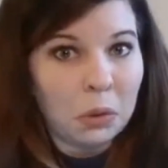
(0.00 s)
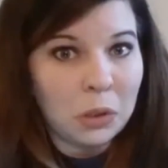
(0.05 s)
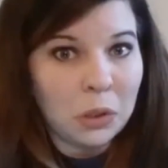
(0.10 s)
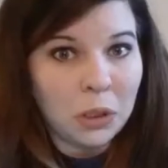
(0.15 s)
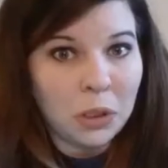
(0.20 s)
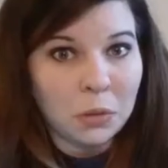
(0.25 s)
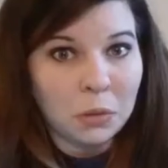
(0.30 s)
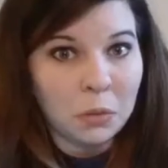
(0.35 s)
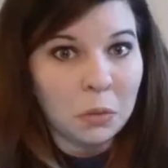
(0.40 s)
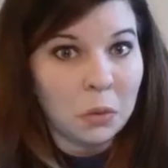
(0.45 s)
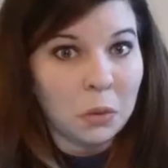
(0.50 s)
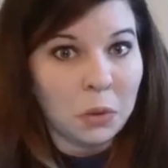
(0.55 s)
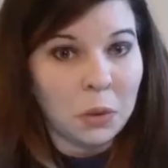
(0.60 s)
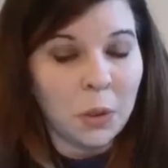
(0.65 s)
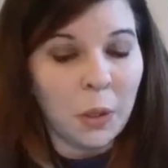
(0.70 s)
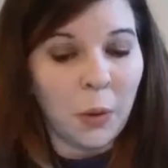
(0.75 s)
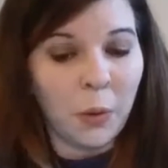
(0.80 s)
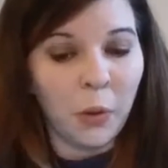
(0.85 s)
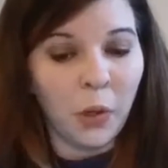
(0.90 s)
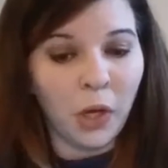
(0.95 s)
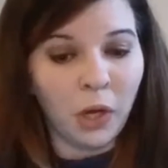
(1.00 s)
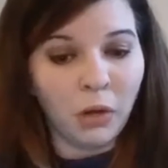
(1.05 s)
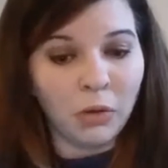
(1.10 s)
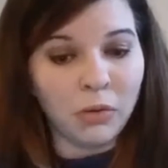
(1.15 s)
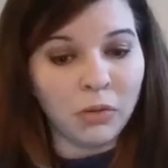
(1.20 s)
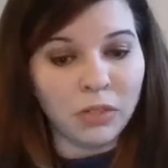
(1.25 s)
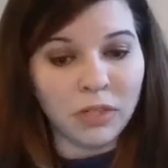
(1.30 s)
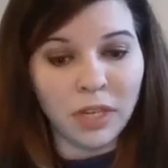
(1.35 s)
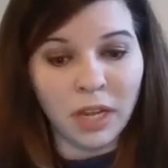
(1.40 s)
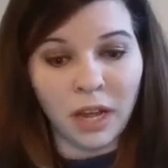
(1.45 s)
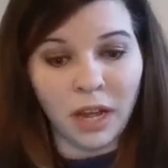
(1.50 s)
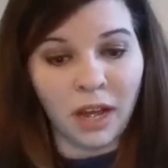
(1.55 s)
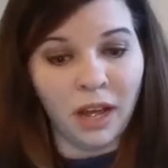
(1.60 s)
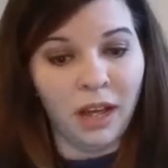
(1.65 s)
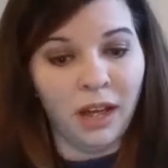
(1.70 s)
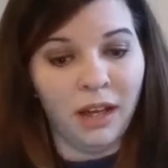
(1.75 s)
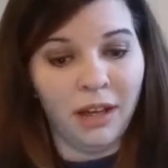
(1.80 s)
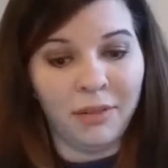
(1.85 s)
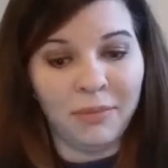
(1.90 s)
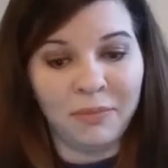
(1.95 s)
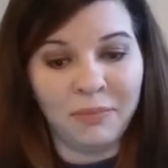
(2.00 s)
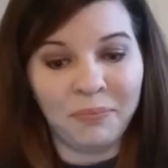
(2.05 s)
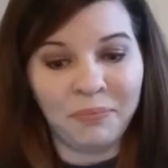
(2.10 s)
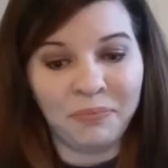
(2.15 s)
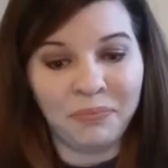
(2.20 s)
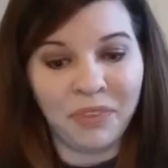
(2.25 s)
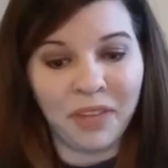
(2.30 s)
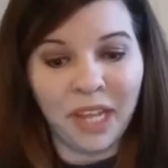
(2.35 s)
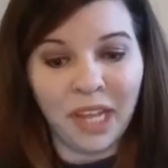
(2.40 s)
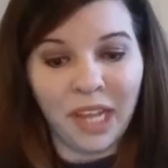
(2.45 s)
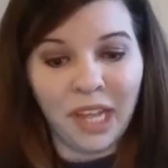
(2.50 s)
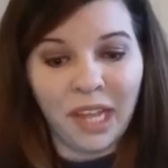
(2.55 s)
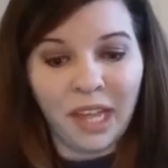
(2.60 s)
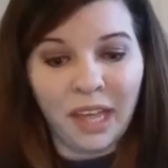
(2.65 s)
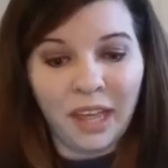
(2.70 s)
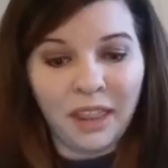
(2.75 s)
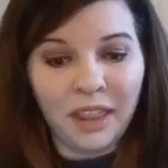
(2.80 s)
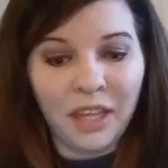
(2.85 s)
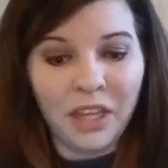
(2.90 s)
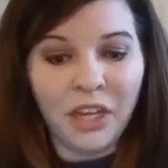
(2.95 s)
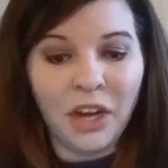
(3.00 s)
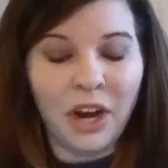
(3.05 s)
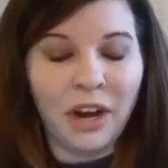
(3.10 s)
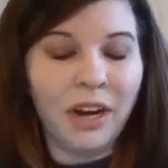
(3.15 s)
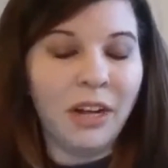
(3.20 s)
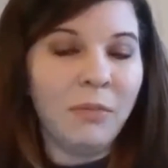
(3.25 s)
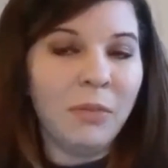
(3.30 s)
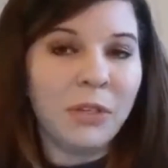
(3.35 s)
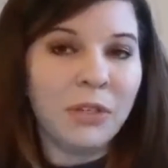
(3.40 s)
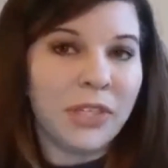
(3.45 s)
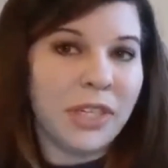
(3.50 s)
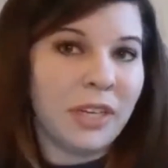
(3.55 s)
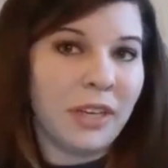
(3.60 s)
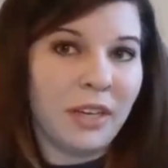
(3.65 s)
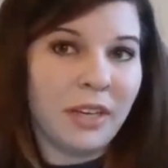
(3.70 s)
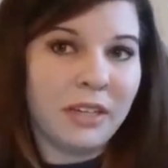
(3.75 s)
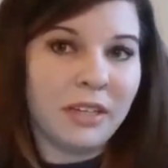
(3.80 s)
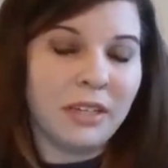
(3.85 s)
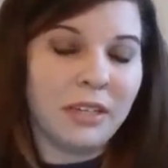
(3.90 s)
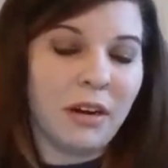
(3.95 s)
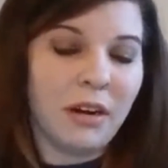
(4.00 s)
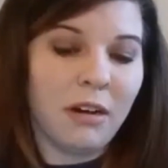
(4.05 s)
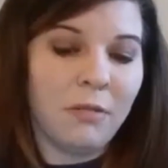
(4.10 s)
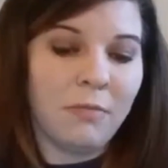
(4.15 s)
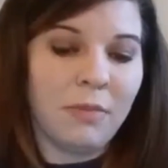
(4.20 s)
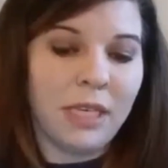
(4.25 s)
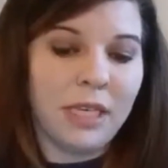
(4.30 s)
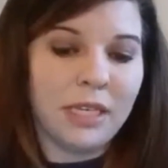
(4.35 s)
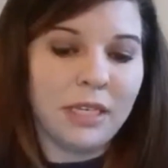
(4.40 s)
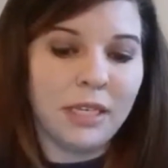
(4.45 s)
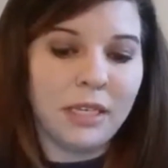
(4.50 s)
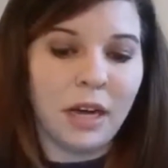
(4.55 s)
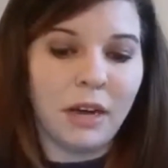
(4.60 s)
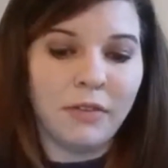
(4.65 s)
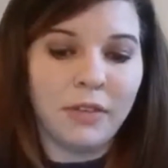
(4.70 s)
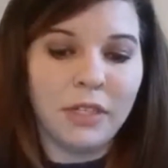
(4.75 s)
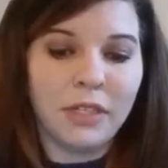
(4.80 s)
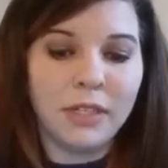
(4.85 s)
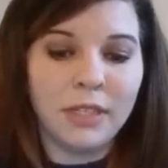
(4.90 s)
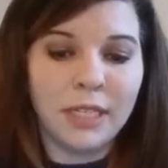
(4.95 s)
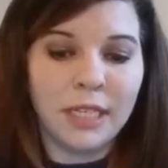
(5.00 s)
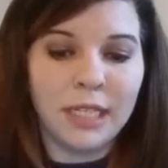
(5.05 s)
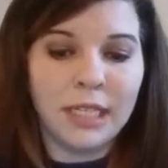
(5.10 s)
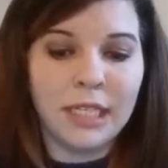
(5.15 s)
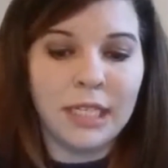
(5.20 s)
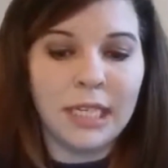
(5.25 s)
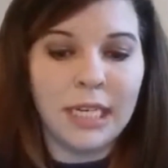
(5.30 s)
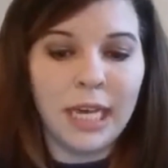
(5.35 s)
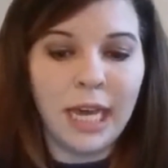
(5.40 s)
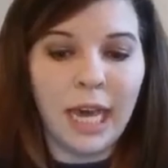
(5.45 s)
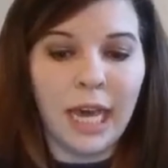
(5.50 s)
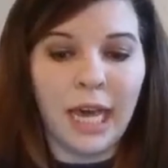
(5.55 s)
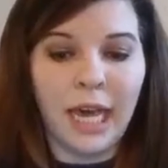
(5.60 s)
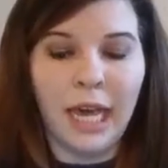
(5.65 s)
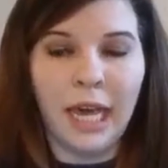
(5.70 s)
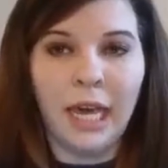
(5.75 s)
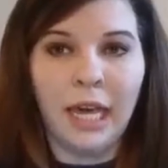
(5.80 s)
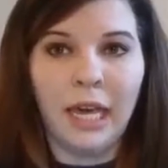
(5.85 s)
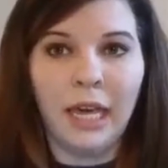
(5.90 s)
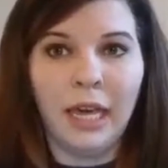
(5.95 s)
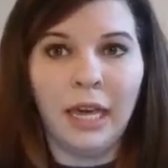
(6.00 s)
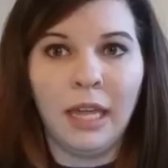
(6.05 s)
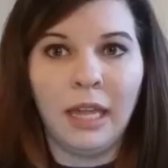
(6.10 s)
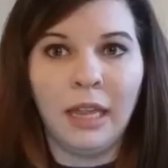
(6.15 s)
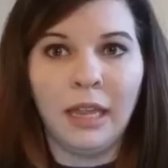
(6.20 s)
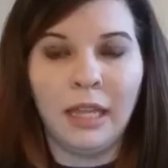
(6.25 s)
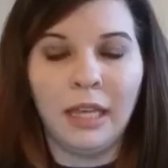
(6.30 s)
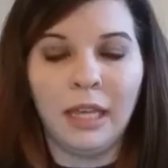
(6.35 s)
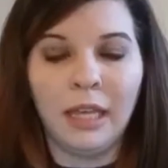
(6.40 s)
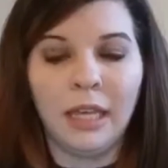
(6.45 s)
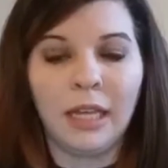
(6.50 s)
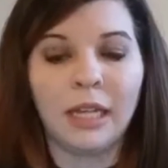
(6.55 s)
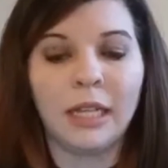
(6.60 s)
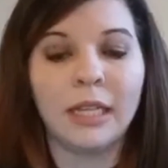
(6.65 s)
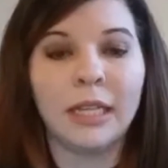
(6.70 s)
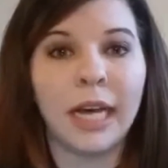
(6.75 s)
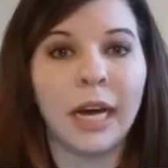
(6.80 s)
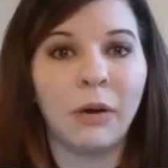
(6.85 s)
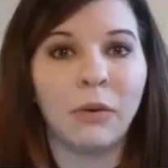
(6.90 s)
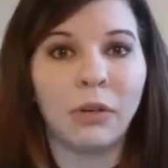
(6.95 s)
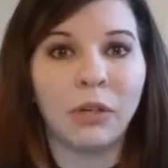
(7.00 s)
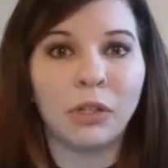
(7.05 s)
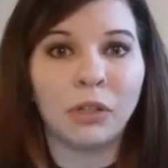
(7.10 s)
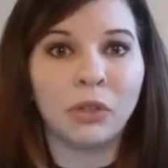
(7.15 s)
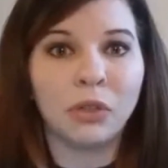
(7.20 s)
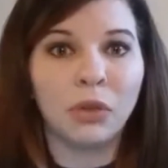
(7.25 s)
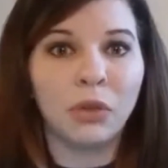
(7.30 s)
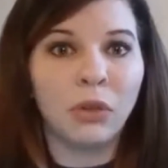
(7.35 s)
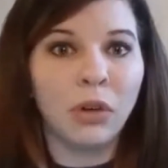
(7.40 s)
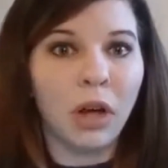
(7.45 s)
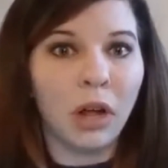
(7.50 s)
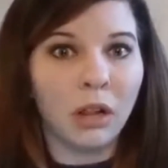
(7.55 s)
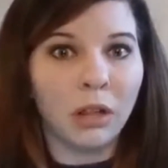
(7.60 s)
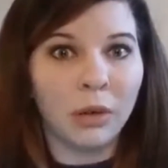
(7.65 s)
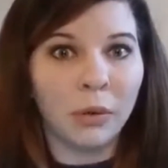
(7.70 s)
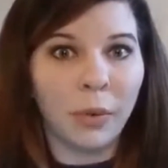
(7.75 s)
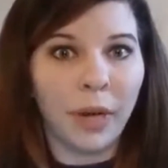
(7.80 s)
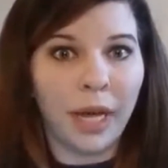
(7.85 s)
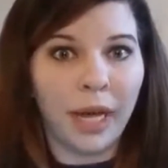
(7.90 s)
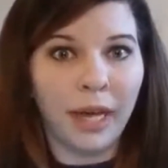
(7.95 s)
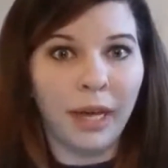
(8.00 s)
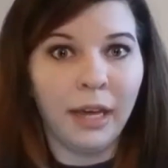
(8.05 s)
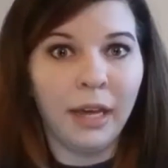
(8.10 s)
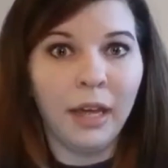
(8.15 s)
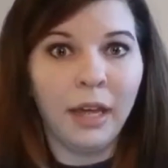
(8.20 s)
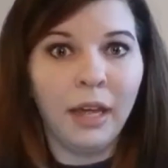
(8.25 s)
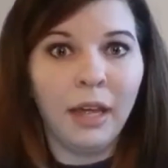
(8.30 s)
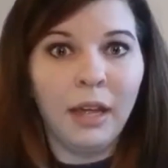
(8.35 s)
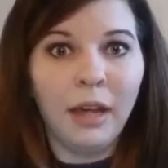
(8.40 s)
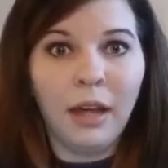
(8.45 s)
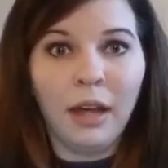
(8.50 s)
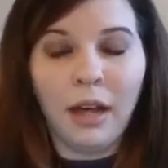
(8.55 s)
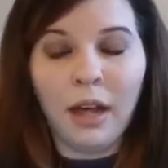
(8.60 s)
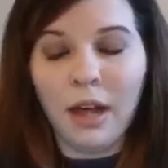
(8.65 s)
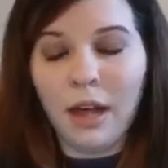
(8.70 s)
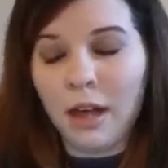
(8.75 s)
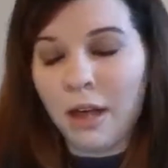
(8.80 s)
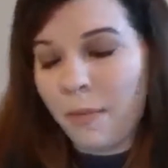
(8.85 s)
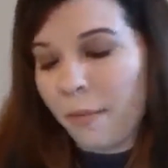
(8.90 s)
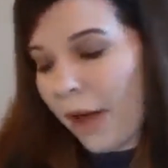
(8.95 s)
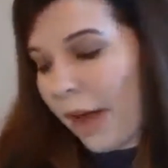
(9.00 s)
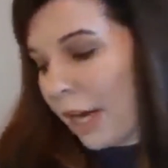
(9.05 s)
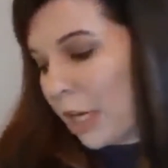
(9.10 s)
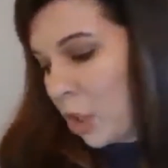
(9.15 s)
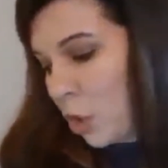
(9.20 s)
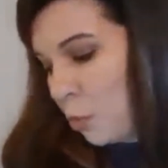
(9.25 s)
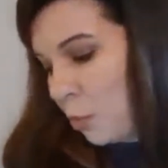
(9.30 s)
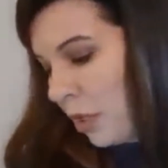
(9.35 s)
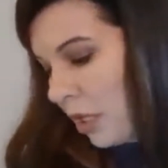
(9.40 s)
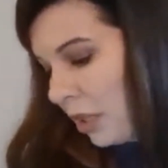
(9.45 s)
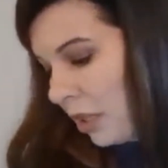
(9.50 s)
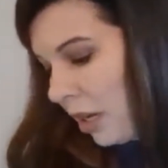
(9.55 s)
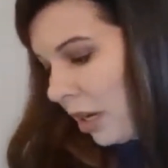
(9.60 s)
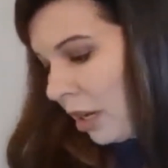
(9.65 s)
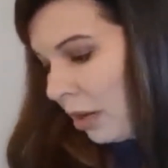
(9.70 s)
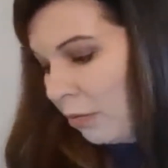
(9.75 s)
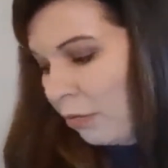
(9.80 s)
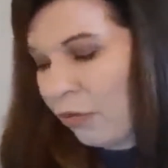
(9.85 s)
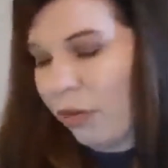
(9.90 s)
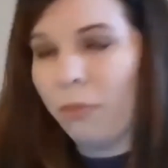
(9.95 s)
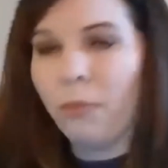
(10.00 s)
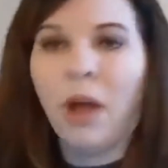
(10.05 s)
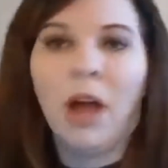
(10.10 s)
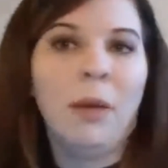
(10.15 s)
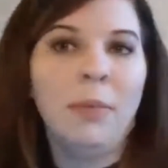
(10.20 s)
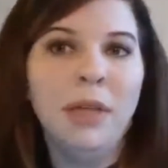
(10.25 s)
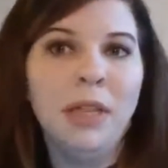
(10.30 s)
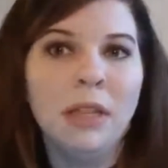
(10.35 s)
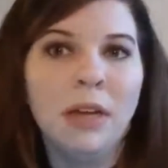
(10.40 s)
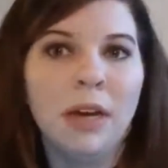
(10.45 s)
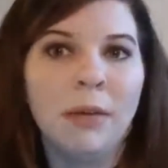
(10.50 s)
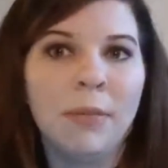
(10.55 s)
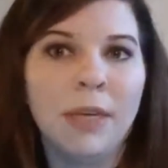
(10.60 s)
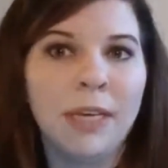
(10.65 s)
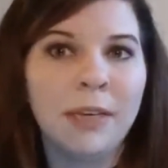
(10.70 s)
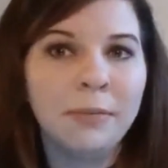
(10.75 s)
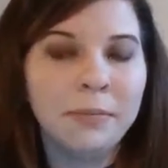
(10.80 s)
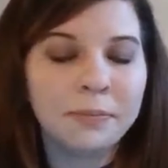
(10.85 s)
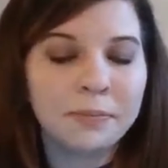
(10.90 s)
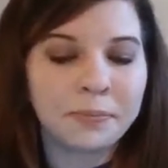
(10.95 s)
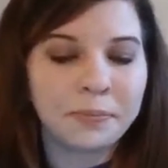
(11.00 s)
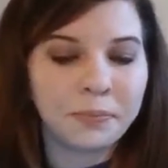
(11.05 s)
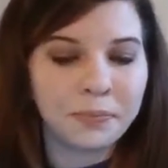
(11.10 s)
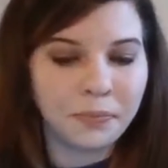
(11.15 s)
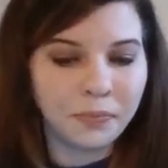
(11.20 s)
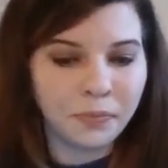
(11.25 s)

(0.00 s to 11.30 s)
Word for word: We'll see. We'll see how it goes. Um, the yarn I'm using is Yarn Bee Soft and Sleek D K in the Cloud Control colorway. Um, I just picked that up from Hobby Lobby.